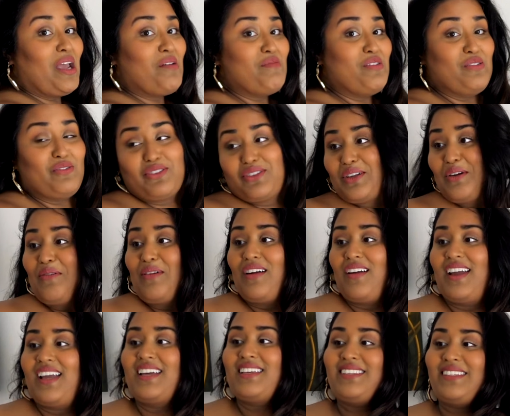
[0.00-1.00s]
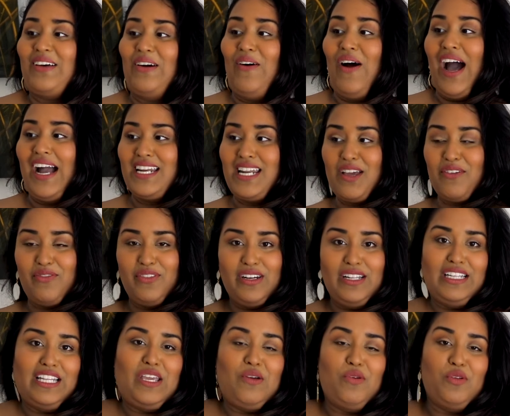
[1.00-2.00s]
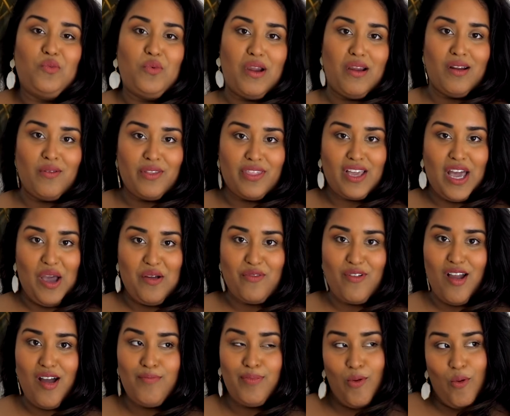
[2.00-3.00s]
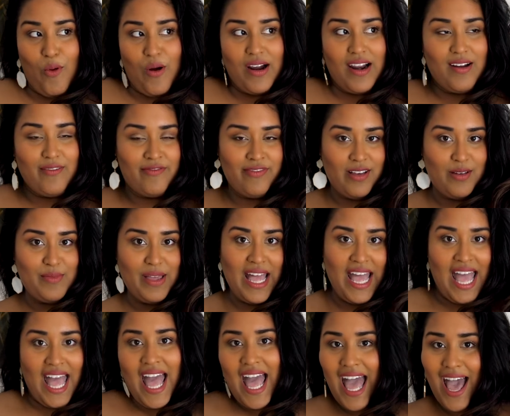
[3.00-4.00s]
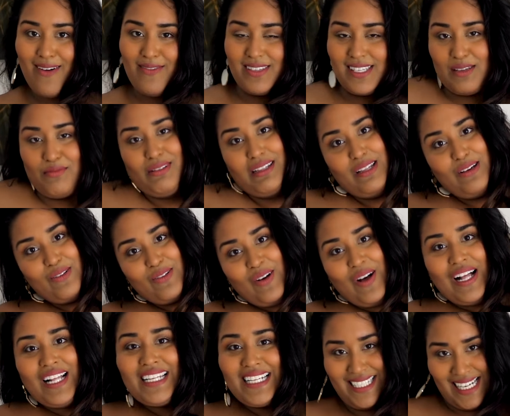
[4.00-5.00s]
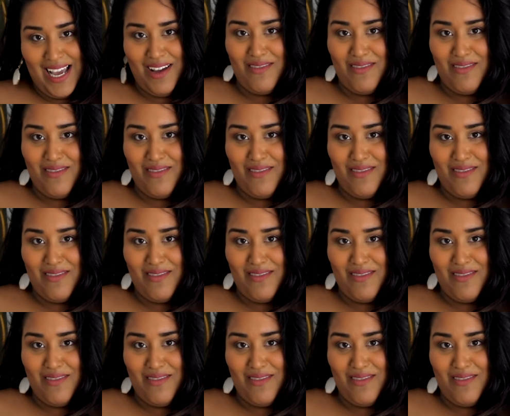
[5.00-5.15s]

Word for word: that I'm used to wearing, so I definitely would wear it with a cover up, or if I'm having some little quality